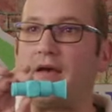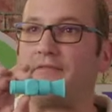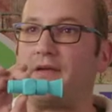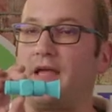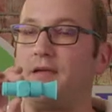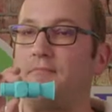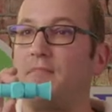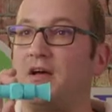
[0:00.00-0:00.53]

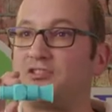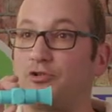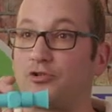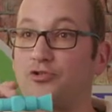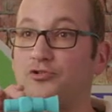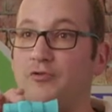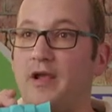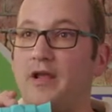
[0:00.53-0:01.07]
a muscle
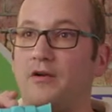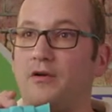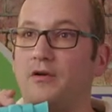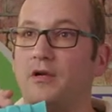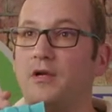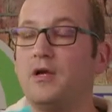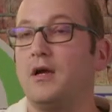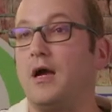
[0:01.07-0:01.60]
trainer.
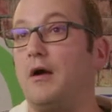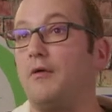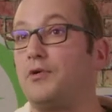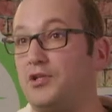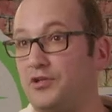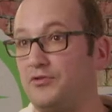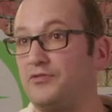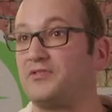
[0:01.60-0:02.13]
I
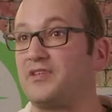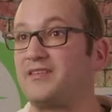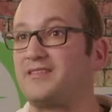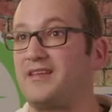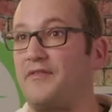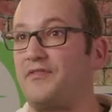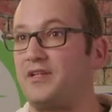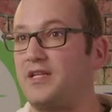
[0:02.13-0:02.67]
would use this
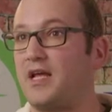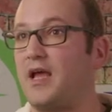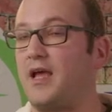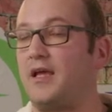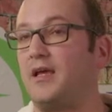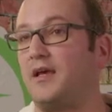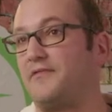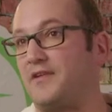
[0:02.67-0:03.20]
every
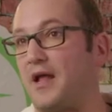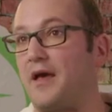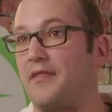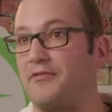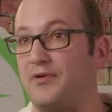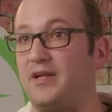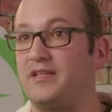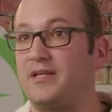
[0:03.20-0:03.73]
day, if not
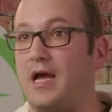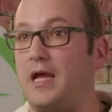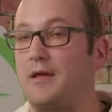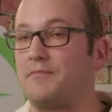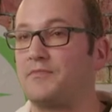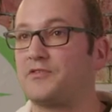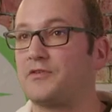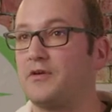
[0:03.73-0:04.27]
three
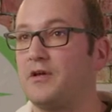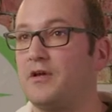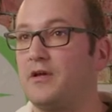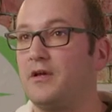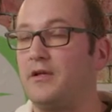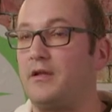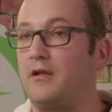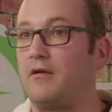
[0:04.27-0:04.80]
times.
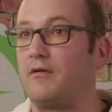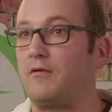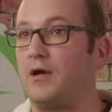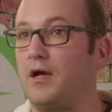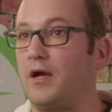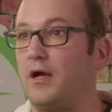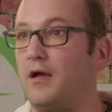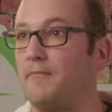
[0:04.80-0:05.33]
You know,
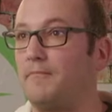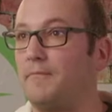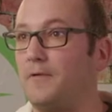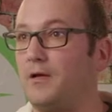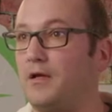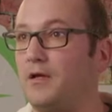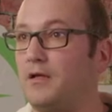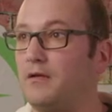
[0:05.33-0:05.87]
uh,
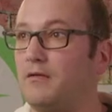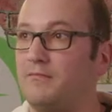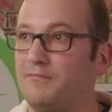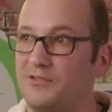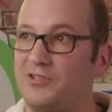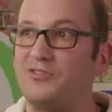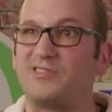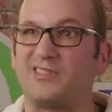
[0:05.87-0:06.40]
uh
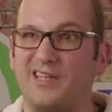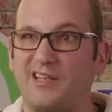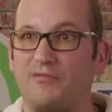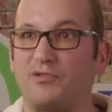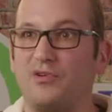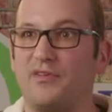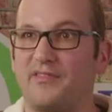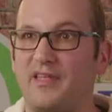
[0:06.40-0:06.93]
usually the
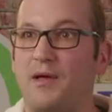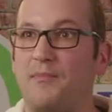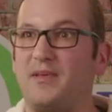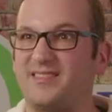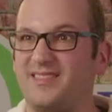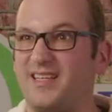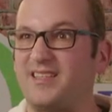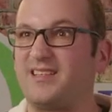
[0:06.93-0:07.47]
rule of thumb is
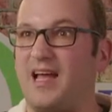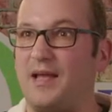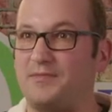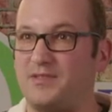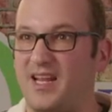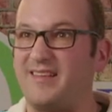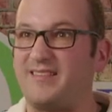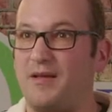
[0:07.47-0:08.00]
six times a
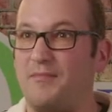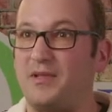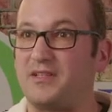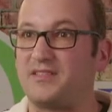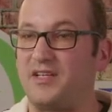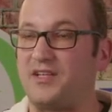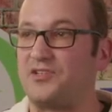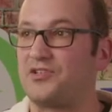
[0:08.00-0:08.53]
day, 10
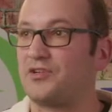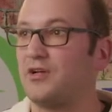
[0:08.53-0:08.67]
minutes each.